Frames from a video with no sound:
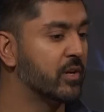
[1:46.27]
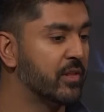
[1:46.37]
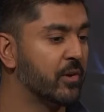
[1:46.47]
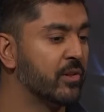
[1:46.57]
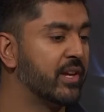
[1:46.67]
in
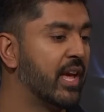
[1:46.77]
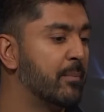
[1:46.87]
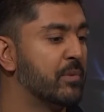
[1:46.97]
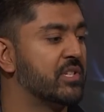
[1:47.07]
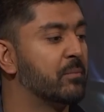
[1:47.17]
the early
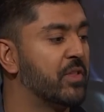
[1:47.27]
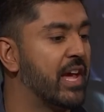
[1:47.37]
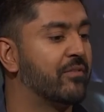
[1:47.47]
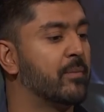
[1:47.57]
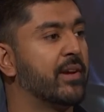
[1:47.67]
game, but simply they
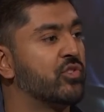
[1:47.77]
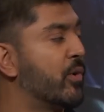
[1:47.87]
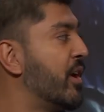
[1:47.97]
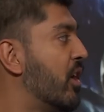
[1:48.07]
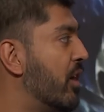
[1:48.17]
have to make
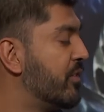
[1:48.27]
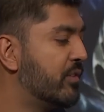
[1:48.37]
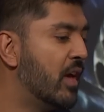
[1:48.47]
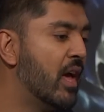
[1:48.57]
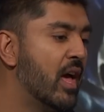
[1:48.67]

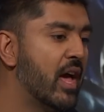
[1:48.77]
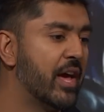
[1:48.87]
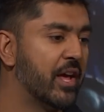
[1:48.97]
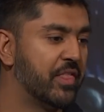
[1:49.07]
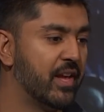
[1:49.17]
trade-offs.
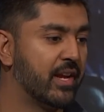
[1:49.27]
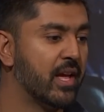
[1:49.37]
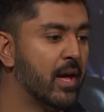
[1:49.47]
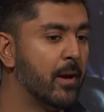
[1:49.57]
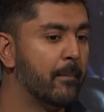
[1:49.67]
And I think
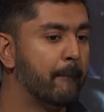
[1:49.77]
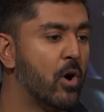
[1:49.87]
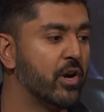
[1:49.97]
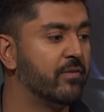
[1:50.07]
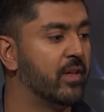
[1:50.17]

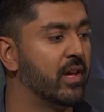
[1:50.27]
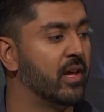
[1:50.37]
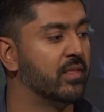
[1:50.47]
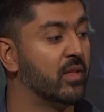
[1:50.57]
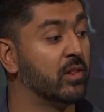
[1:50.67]
part of
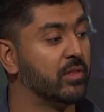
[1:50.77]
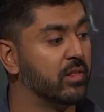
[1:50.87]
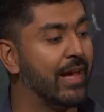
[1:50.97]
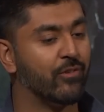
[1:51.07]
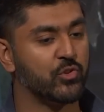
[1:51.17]
the
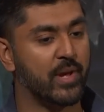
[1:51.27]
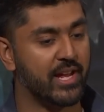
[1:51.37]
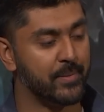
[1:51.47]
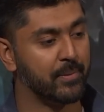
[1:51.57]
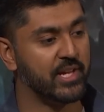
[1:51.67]
levers we
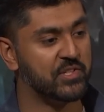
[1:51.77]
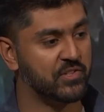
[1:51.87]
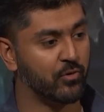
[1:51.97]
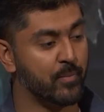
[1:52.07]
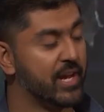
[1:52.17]
had in place
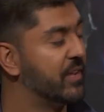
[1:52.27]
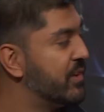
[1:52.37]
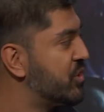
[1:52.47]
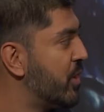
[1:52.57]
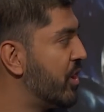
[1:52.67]
for making
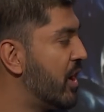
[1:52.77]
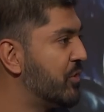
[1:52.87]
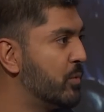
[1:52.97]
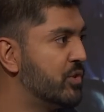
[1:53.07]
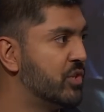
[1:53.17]
those
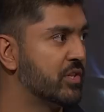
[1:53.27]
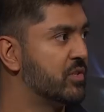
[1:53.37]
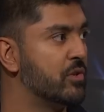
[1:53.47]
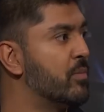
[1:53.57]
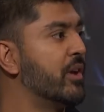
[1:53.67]
trade-offs were just
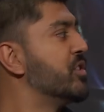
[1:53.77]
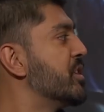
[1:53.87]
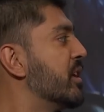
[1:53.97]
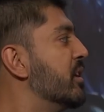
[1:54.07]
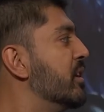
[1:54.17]
too
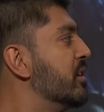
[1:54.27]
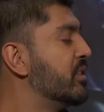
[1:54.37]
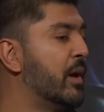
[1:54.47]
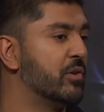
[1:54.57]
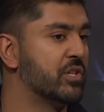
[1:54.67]
punishing.
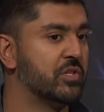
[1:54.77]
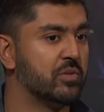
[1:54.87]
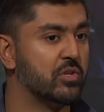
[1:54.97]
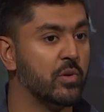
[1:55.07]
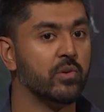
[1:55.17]
They were just
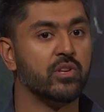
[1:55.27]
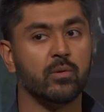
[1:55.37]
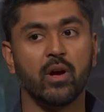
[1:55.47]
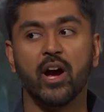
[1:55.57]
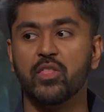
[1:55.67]
tuned
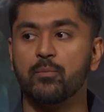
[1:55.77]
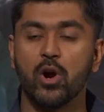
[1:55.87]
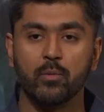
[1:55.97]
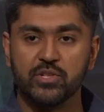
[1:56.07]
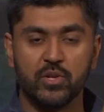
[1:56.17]
too high. The
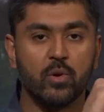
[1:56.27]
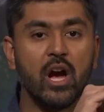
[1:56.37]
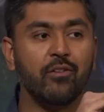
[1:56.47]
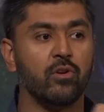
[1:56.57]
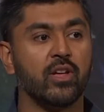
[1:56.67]
bar was too
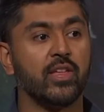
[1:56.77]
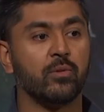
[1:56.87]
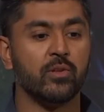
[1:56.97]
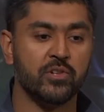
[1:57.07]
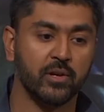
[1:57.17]
high for you to get
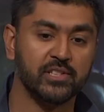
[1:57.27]
through the jungle